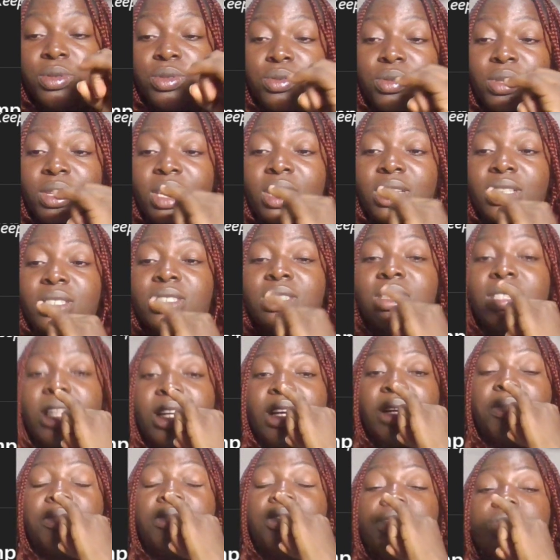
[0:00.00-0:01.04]
to get
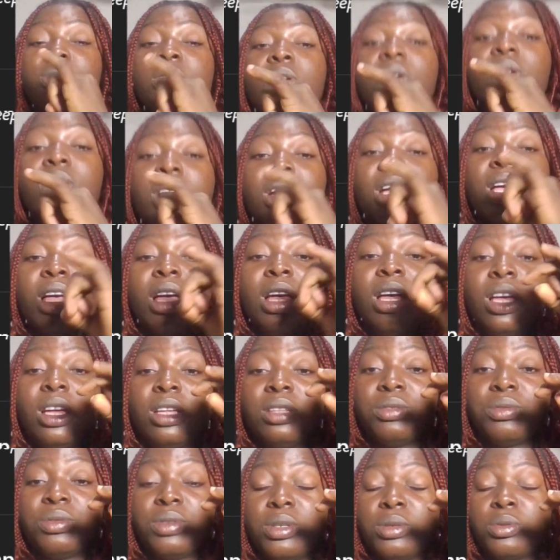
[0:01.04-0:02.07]
the song,
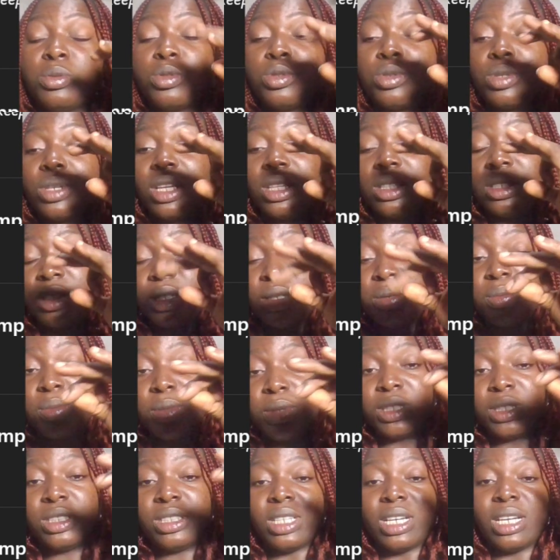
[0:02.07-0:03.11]
and then we were able to get the
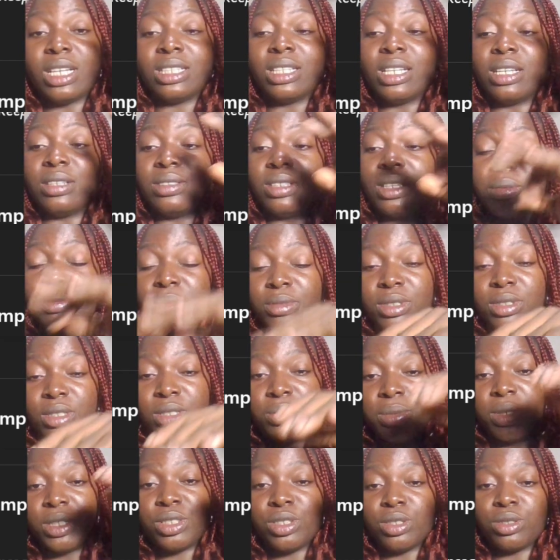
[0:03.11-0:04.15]
image, and now the
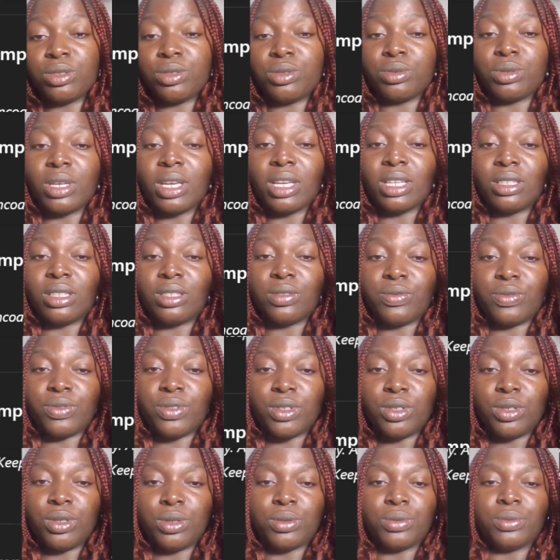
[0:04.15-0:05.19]
animation to get the
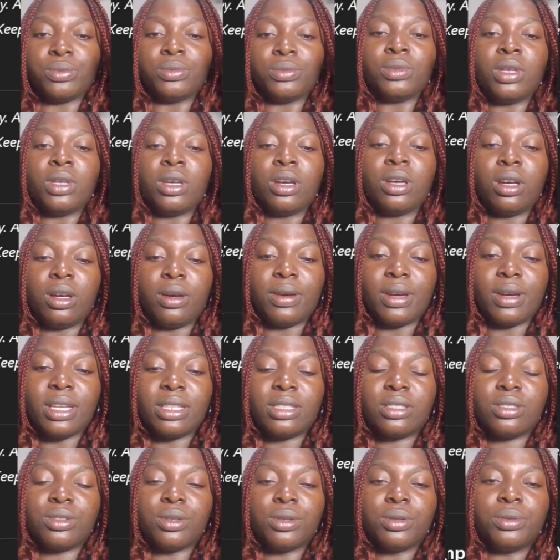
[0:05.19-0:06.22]
video. All
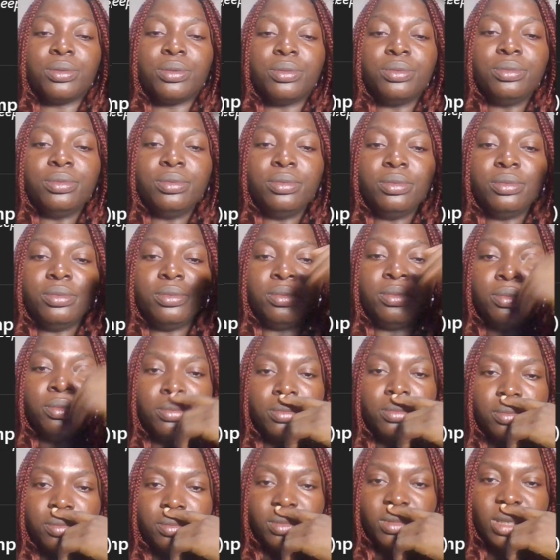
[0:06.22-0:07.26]
right, so
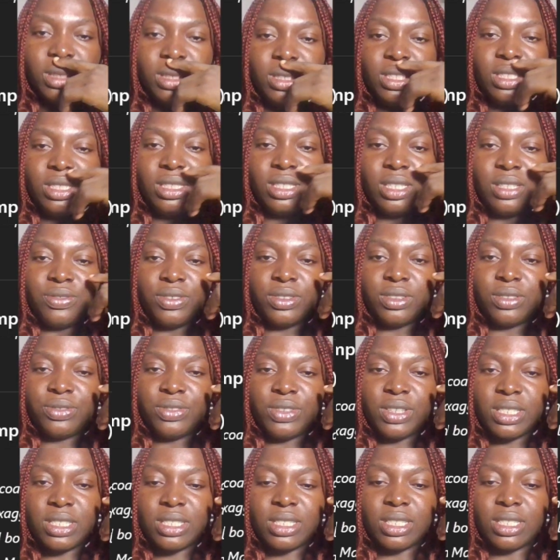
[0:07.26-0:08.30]
this is it for the
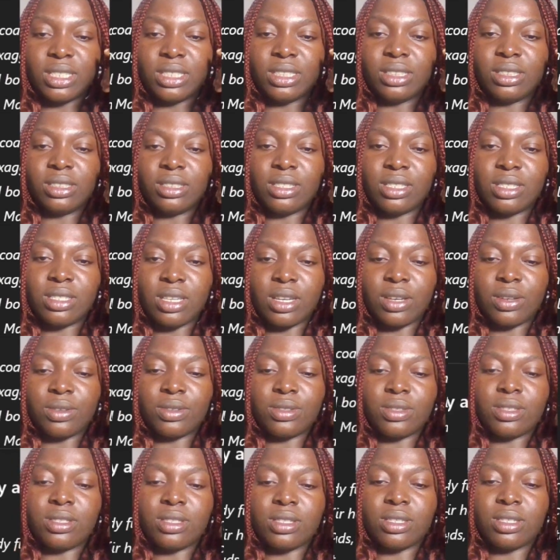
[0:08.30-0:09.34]
first scene, the
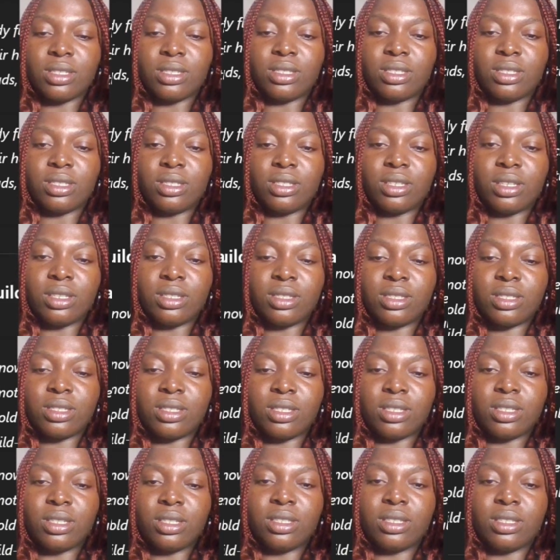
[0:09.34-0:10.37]
second scene, the third
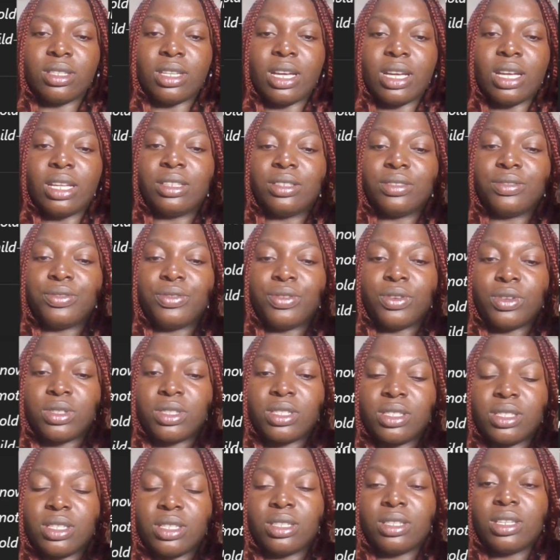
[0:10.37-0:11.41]
scene, and the fourth
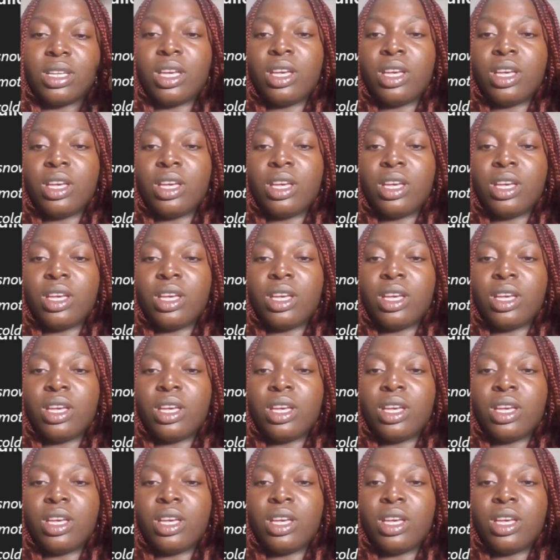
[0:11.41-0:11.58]
scene.